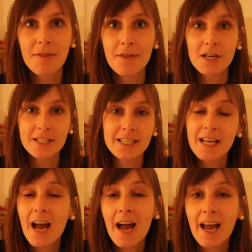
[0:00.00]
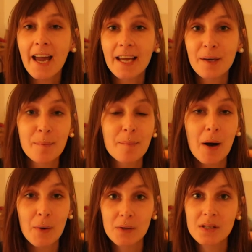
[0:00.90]
39,
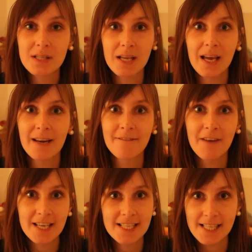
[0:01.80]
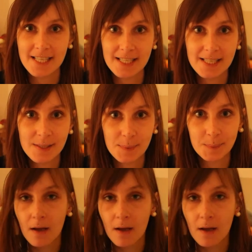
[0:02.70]
bowls and vases.